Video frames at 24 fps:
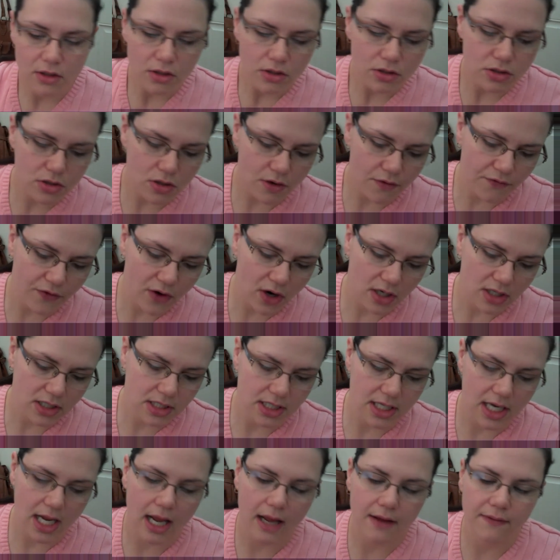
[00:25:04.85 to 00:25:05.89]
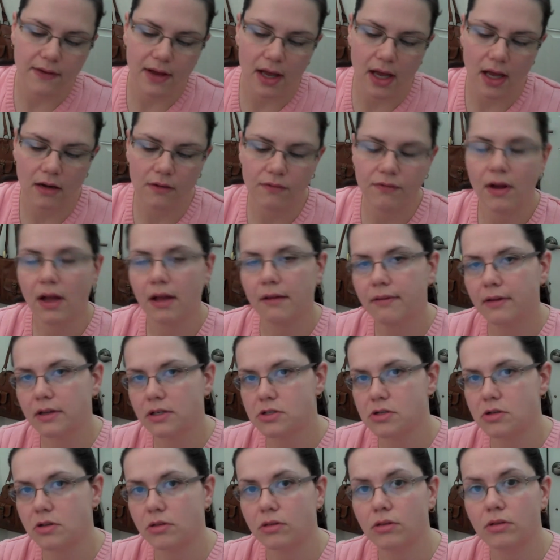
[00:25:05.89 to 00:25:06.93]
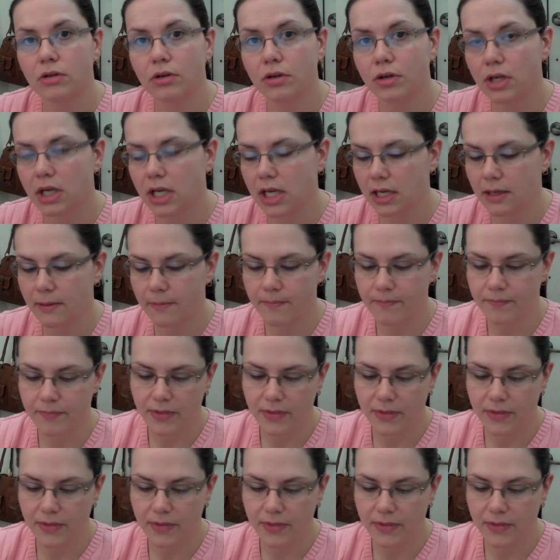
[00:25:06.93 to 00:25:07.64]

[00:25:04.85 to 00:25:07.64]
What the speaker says: So far today I've had 530.